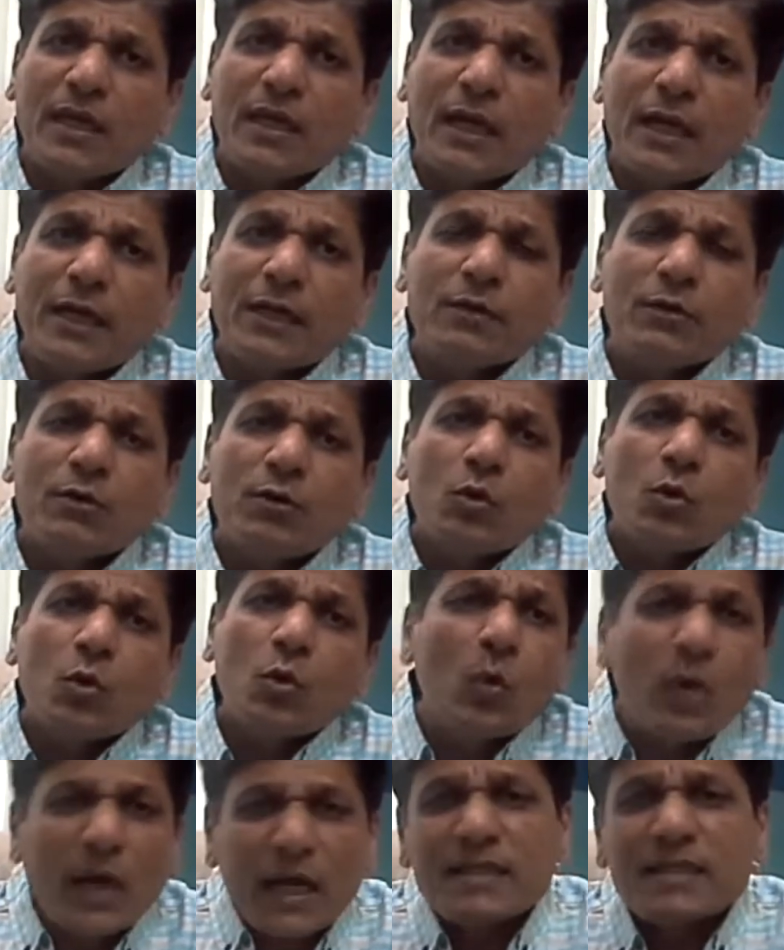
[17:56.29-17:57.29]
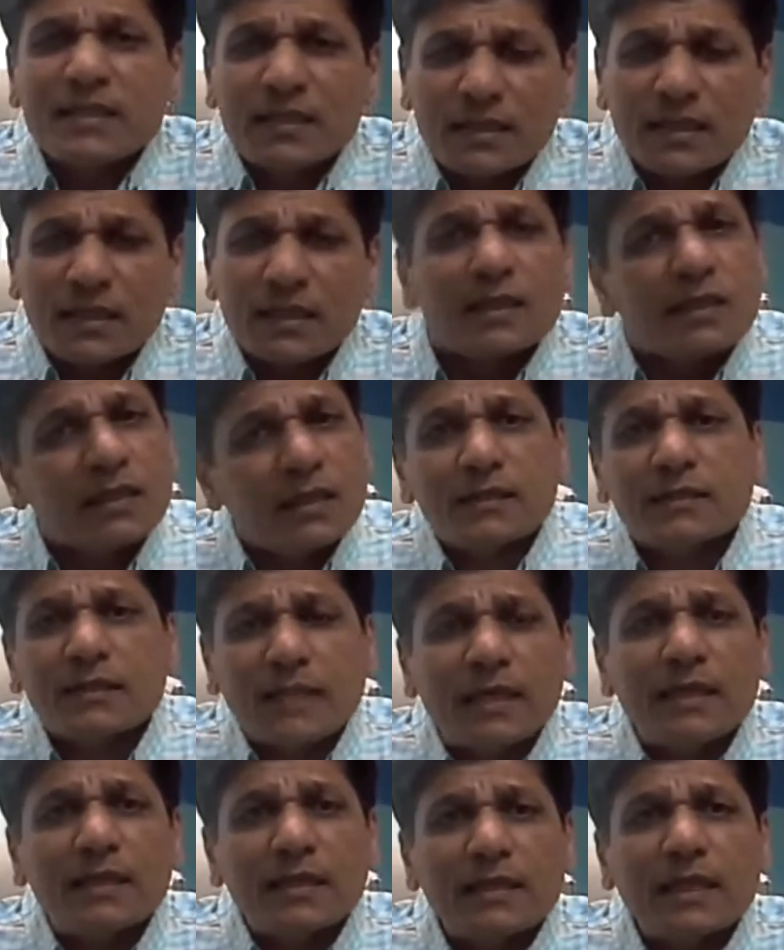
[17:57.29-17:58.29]
and who else
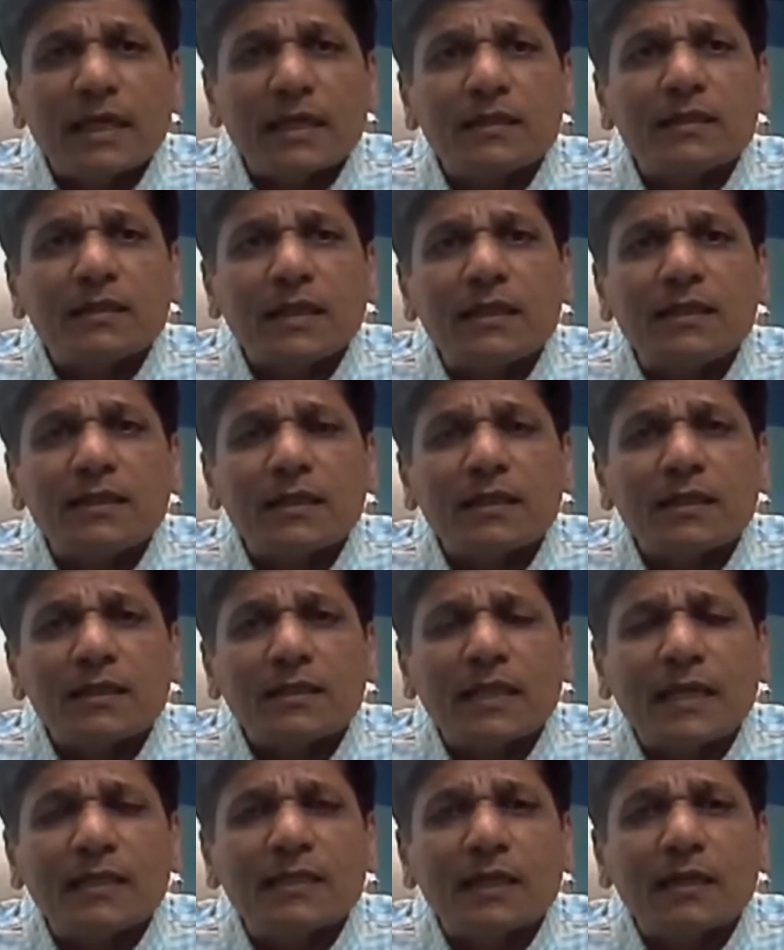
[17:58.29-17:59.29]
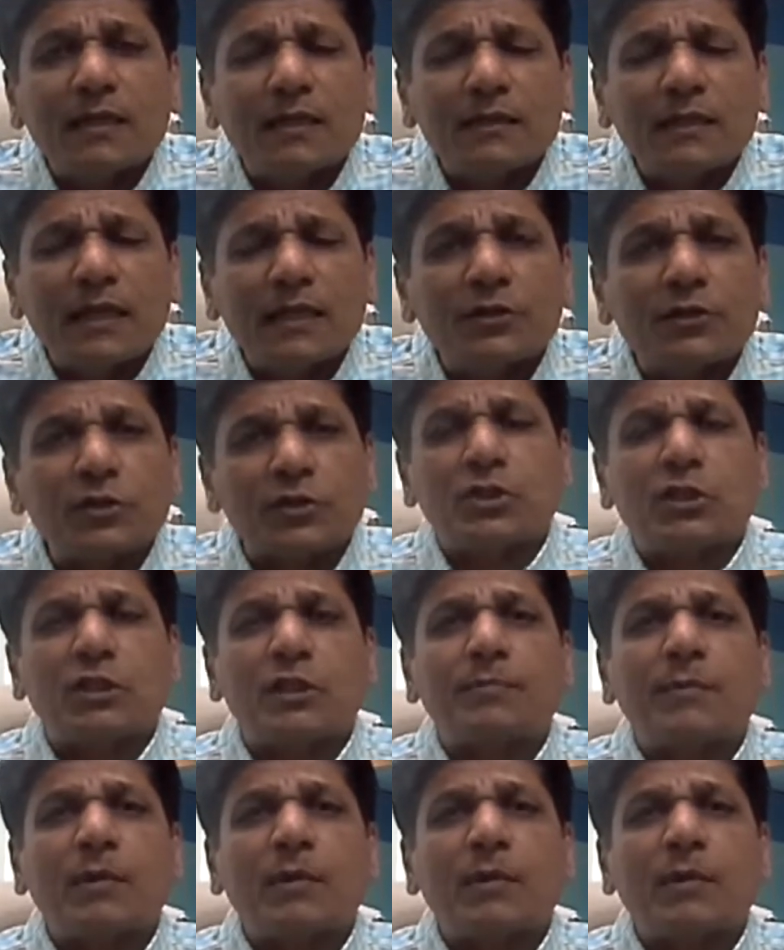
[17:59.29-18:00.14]
than the Trusteeship